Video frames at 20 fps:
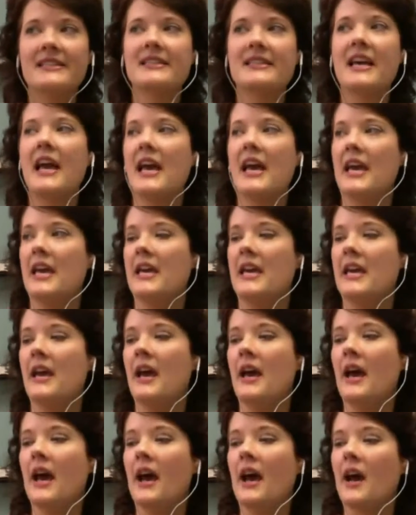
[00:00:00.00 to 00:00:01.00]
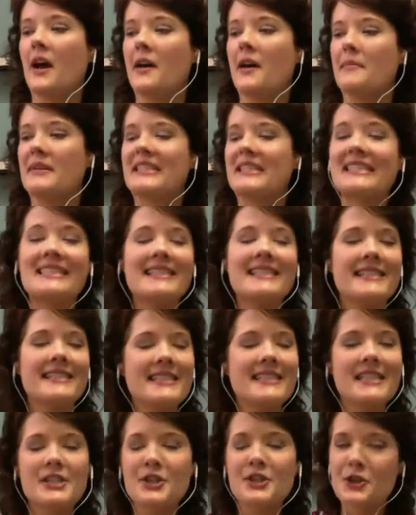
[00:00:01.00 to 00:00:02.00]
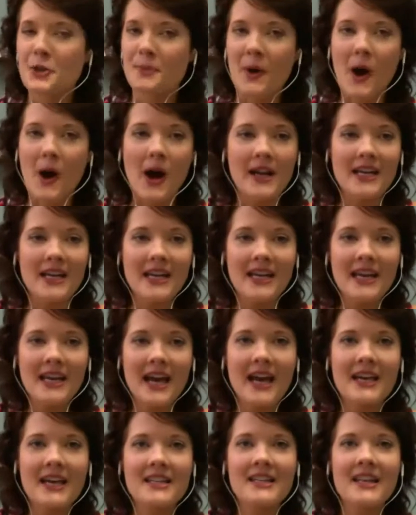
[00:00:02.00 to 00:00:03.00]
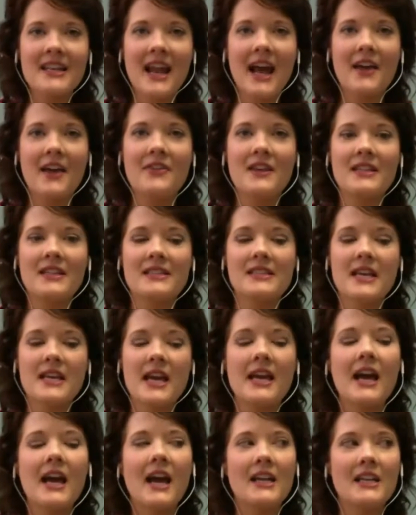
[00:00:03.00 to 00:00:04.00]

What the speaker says: It's listening to your body and then saying,